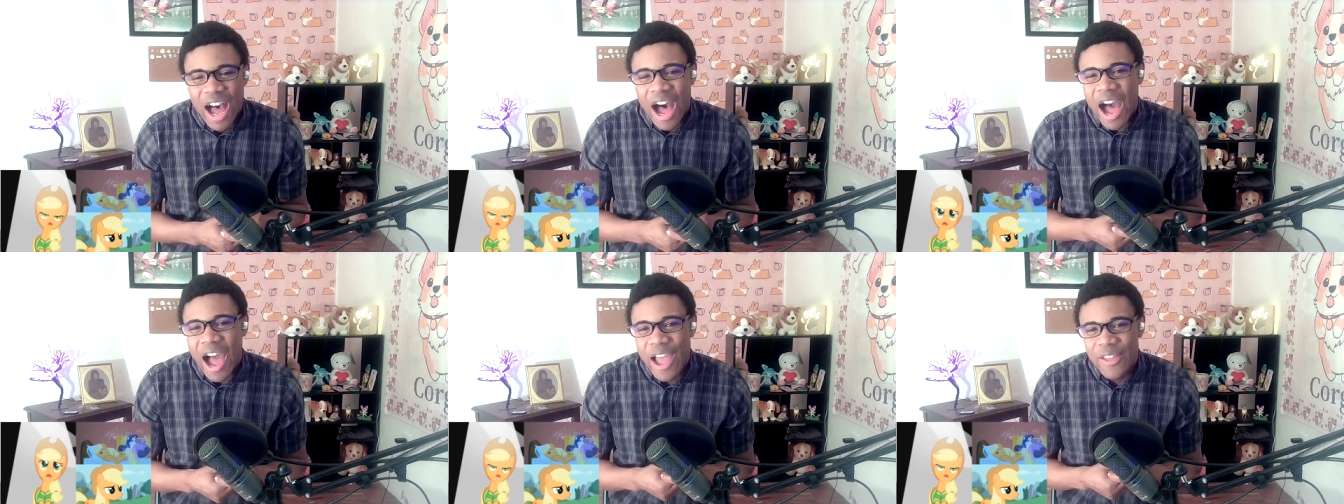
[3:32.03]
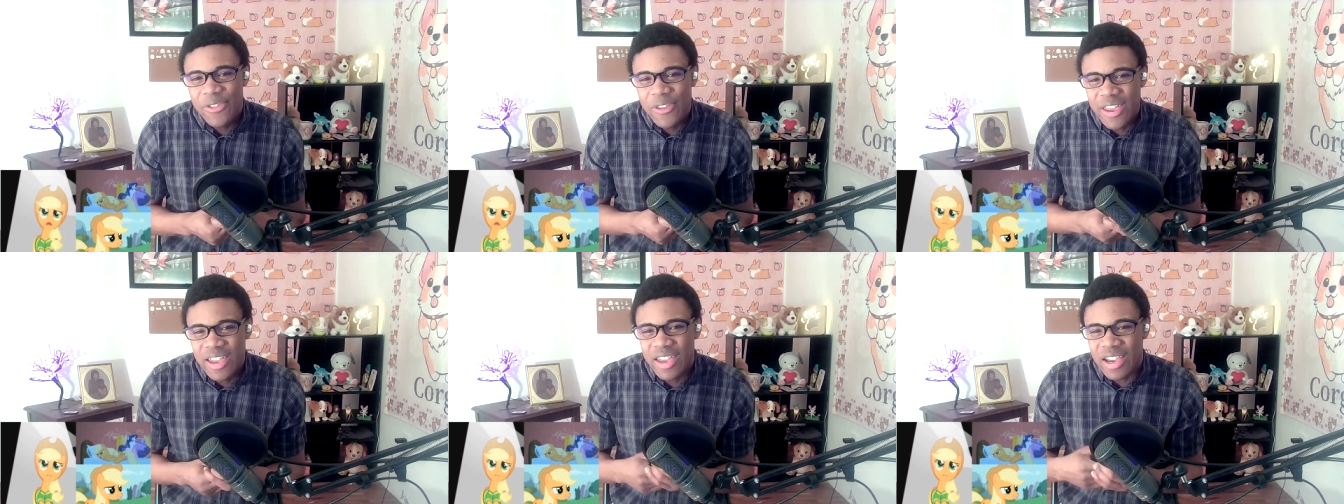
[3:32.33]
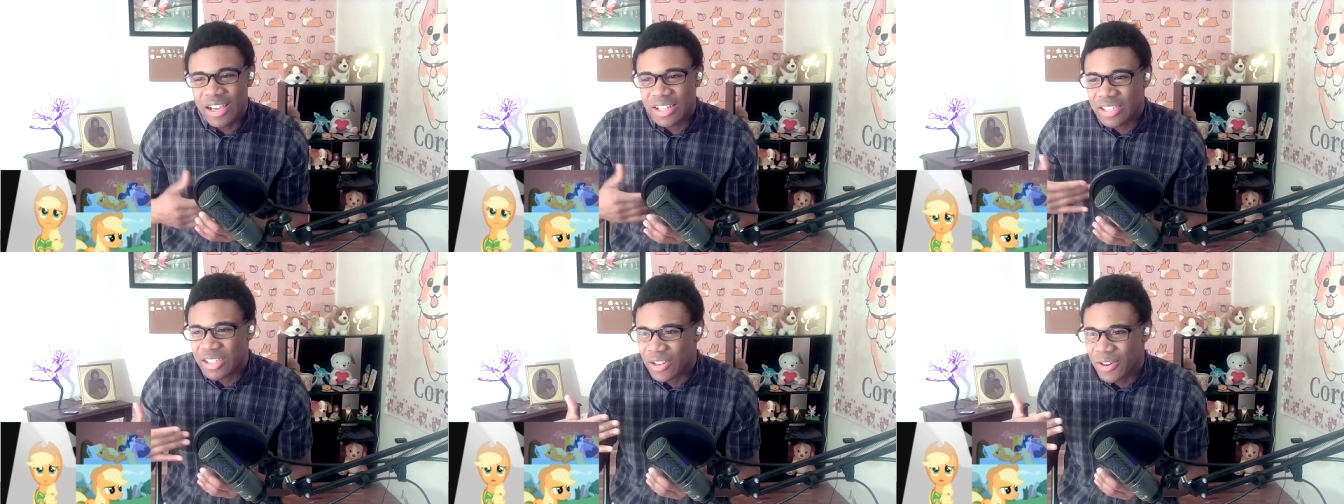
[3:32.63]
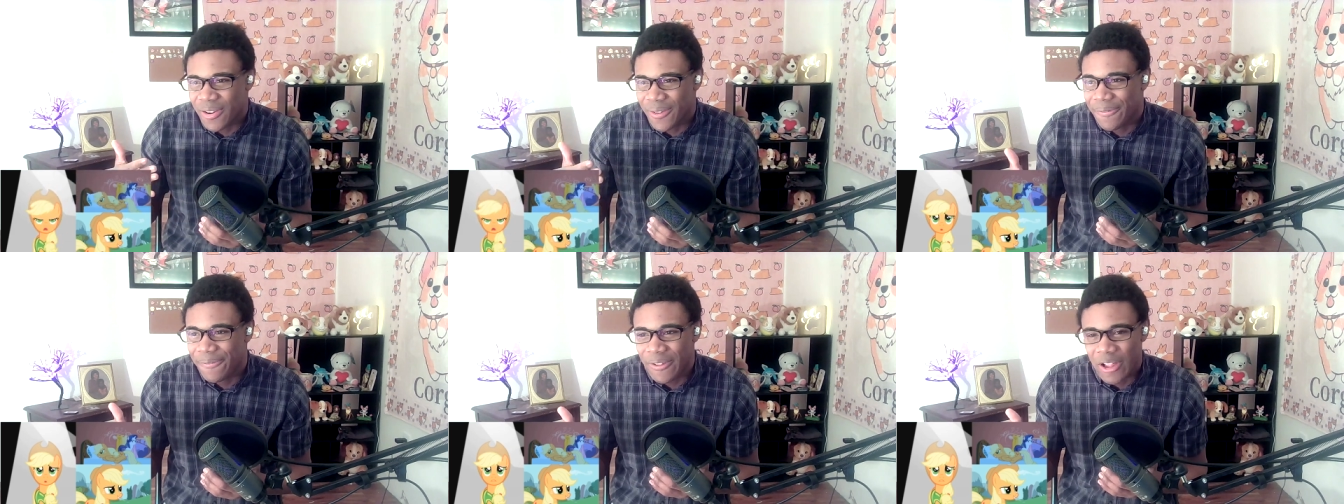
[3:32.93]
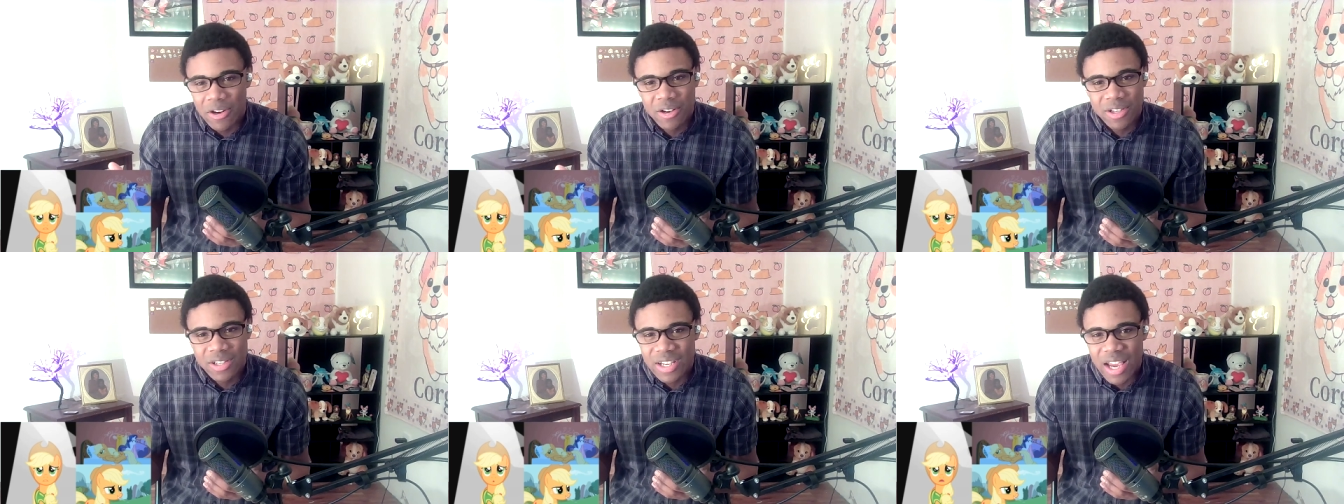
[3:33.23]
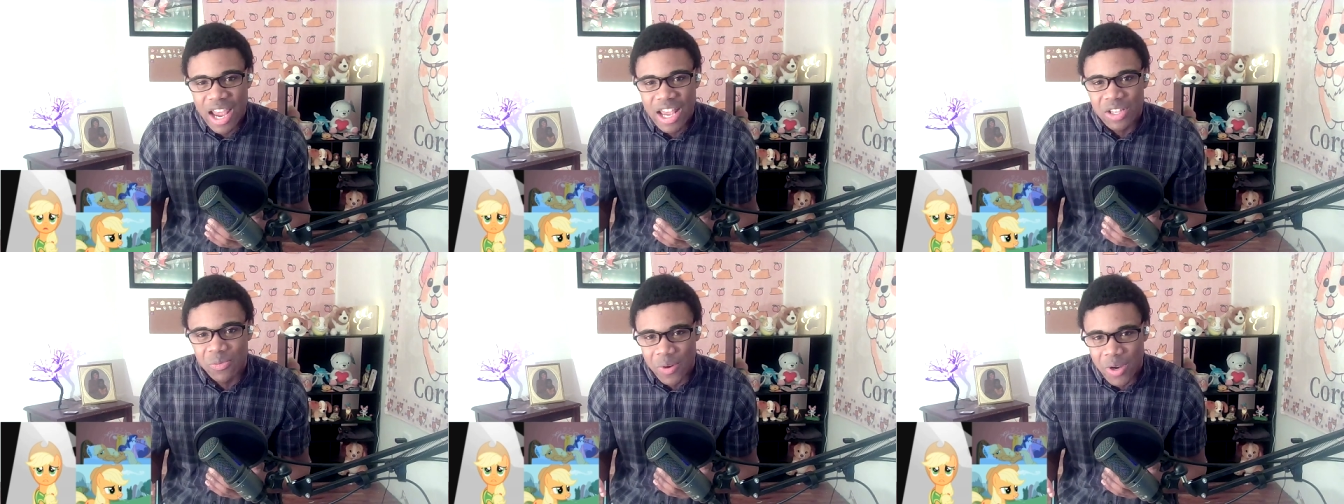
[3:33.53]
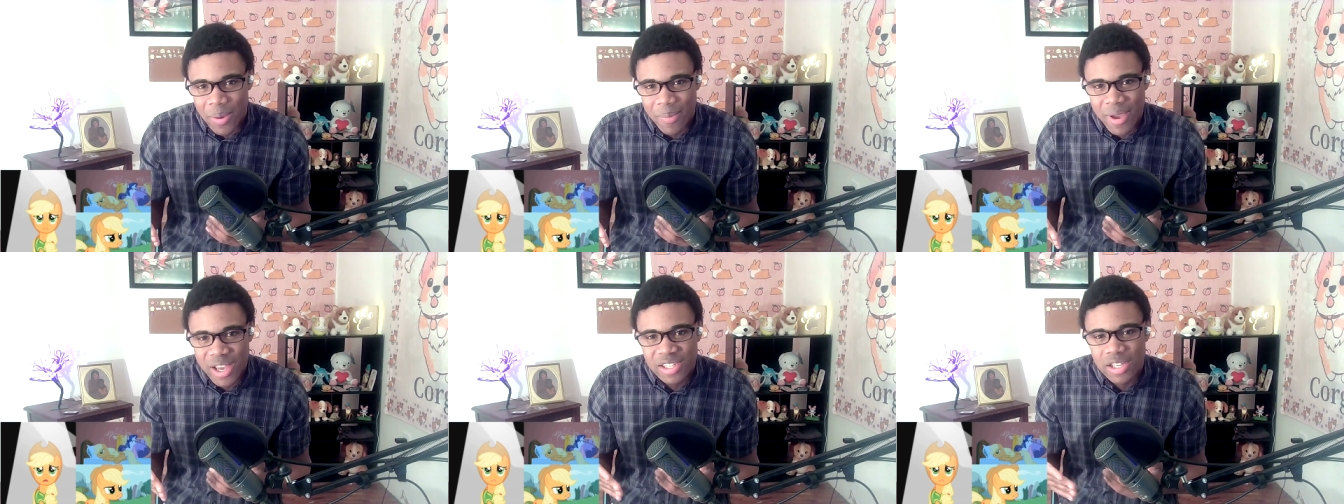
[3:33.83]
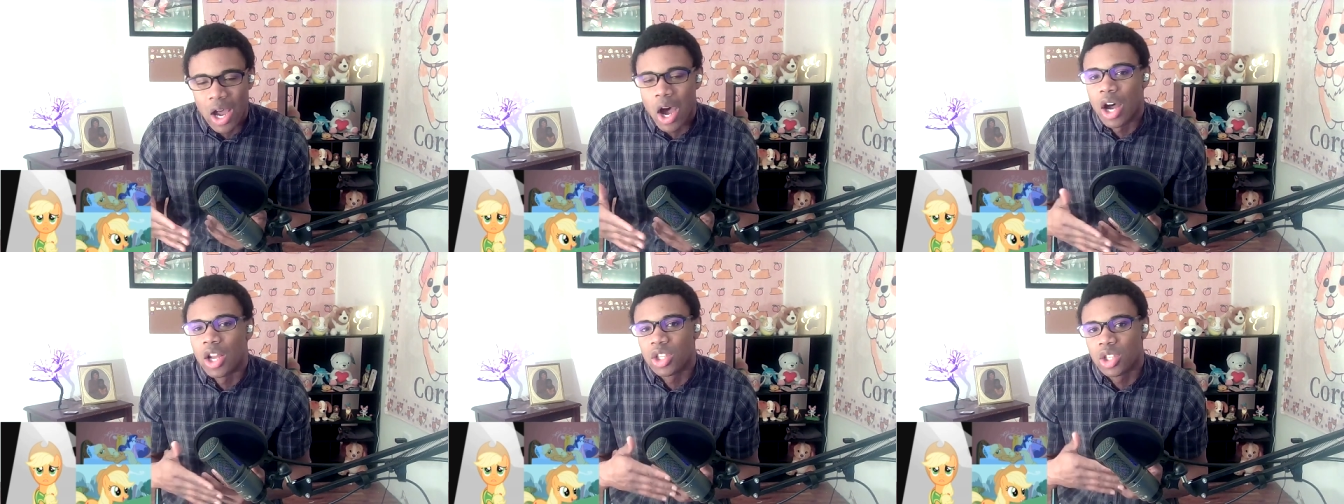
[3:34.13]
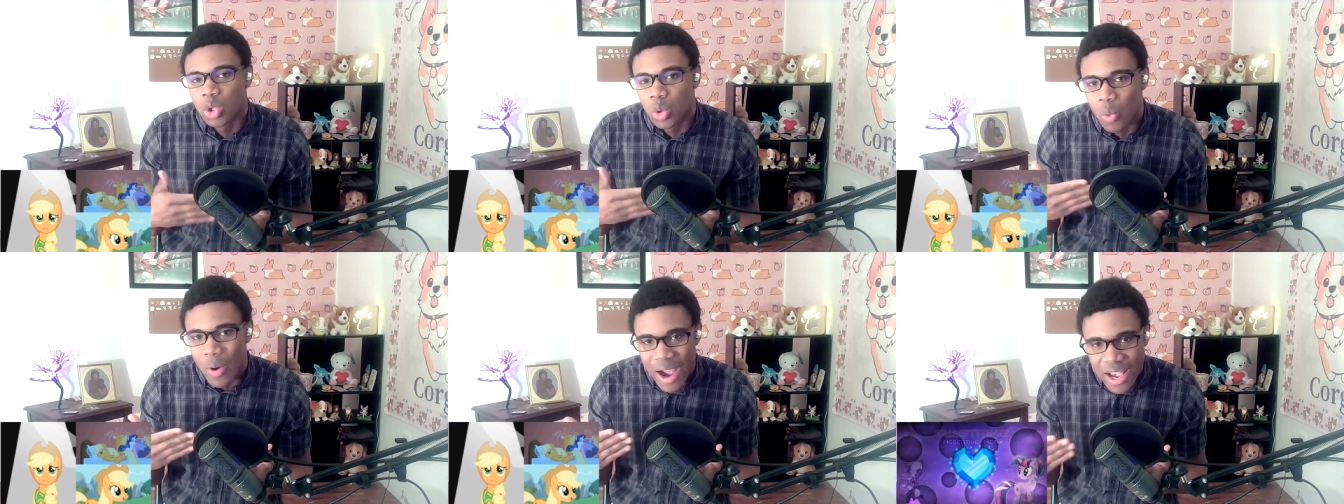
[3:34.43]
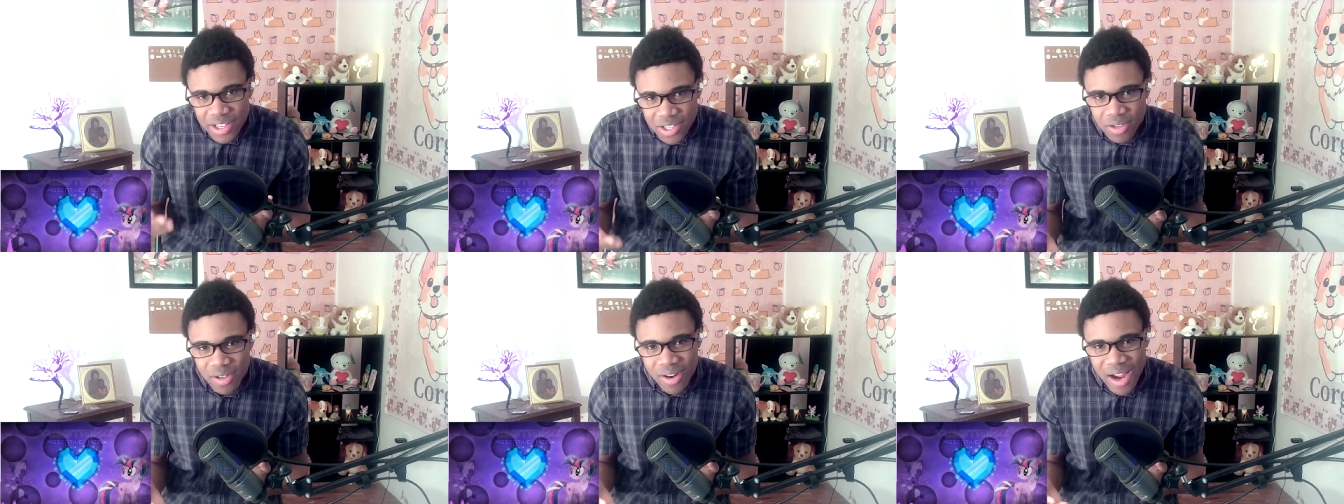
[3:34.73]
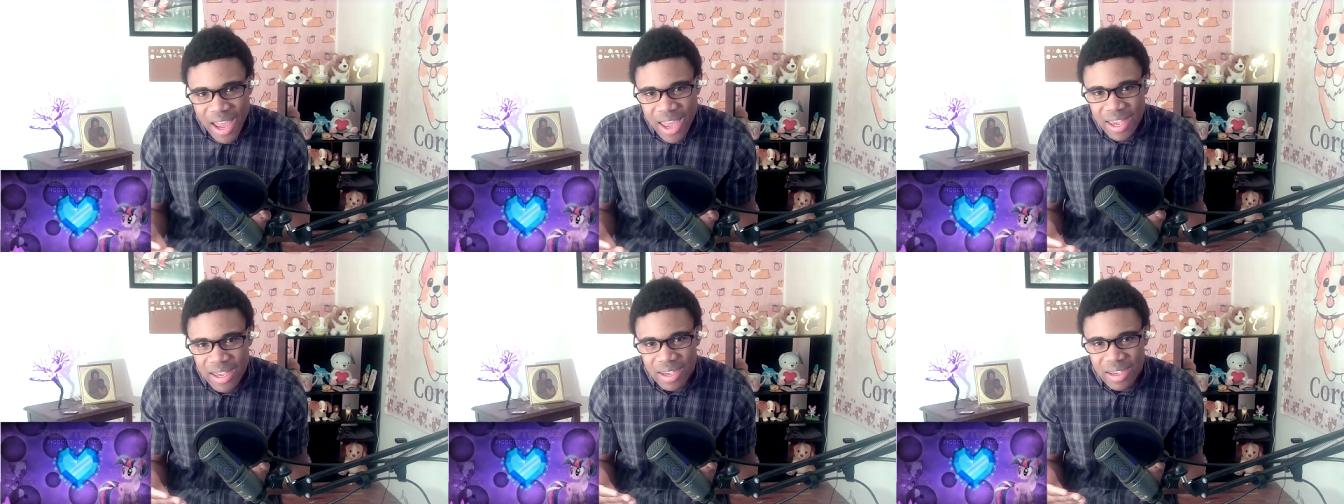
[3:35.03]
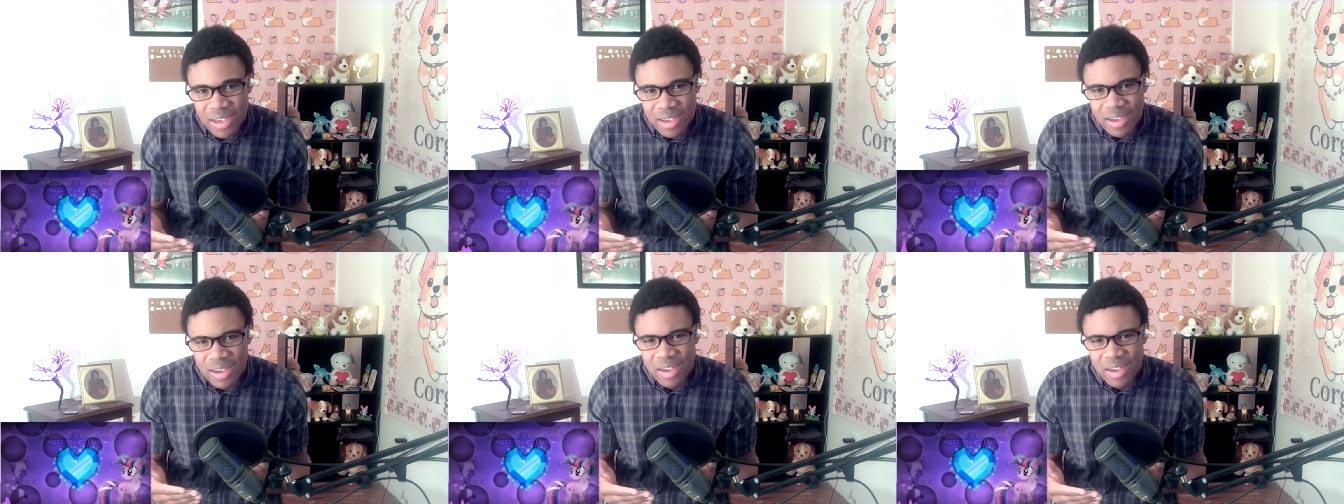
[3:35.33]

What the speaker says: I think Assertive Fluttershy's remix on Twice Strike